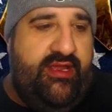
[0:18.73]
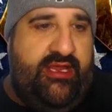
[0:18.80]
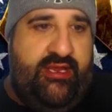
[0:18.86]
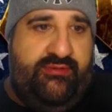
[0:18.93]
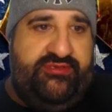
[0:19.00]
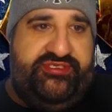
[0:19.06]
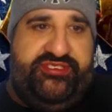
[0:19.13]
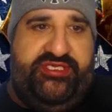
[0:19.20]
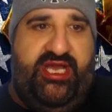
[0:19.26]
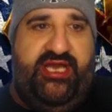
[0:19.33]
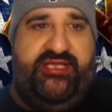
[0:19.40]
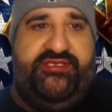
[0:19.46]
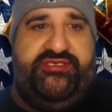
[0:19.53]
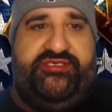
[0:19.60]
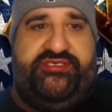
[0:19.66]
Aaron
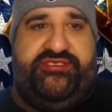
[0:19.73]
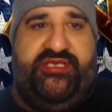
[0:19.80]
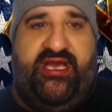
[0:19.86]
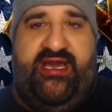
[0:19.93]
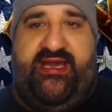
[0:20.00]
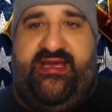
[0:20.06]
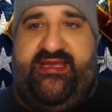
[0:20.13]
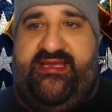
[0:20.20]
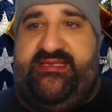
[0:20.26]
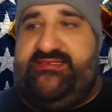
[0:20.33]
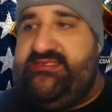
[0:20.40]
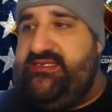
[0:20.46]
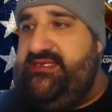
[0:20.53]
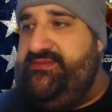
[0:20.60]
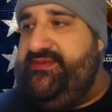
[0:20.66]
Judge
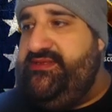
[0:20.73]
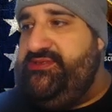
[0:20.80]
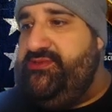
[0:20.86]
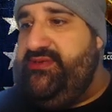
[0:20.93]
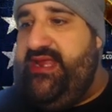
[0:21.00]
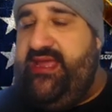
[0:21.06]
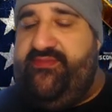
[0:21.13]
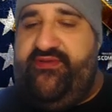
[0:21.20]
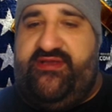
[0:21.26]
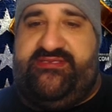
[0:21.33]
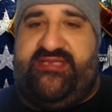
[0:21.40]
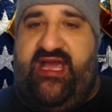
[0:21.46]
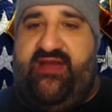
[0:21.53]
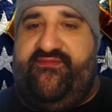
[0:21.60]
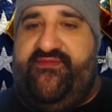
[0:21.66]
is going to be doing a press
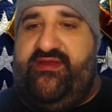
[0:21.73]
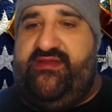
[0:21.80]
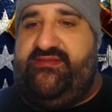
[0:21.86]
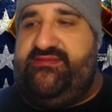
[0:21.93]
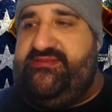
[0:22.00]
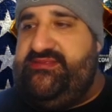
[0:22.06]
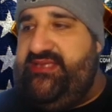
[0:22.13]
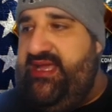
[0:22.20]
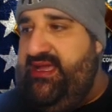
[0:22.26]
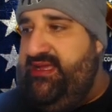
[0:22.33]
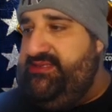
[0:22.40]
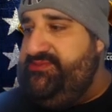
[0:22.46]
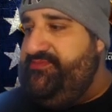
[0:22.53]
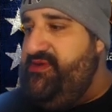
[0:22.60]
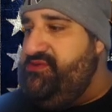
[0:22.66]
conference,
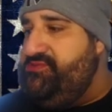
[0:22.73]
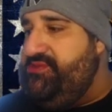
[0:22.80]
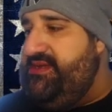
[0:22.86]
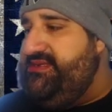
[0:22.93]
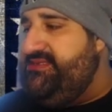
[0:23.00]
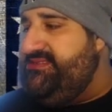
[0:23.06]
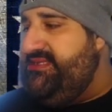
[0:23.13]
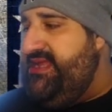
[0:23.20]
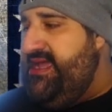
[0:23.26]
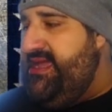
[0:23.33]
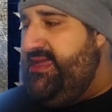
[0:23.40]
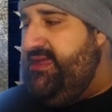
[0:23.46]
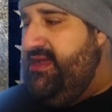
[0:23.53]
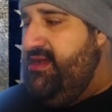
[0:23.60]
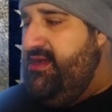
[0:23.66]
spring training
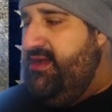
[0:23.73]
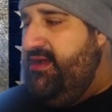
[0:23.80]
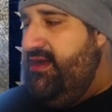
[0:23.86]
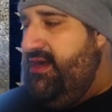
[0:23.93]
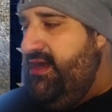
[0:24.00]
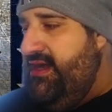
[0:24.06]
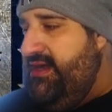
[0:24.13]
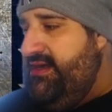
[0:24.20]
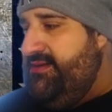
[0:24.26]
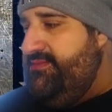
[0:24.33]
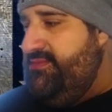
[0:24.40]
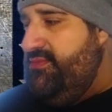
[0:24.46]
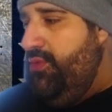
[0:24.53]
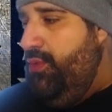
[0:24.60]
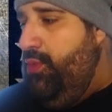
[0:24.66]
today,
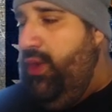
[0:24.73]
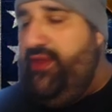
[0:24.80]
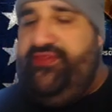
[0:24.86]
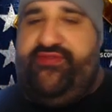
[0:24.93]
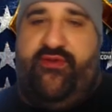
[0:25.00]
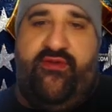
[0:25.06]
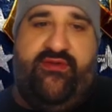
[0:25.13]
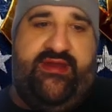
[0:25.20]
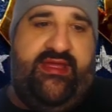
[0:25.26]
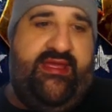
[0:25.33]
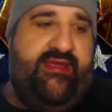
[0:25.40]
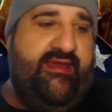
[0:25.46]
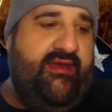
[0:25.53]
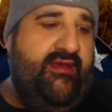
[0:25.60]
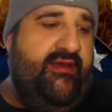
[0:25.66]
1:30.